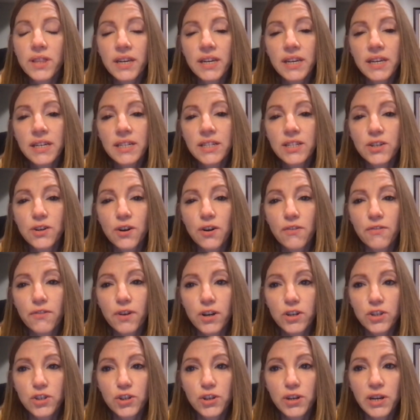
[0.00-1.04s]
the kids in our
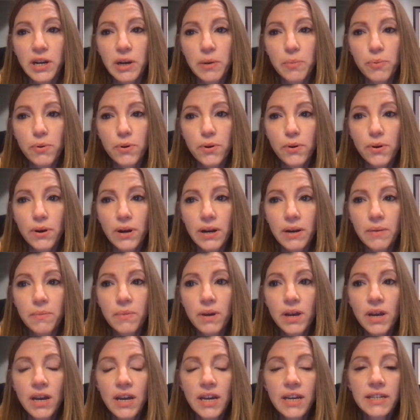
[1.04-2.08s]
foster care
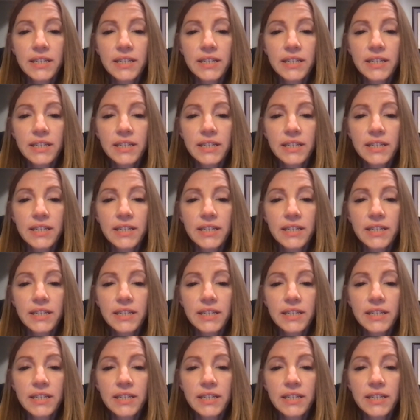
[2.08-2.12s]
program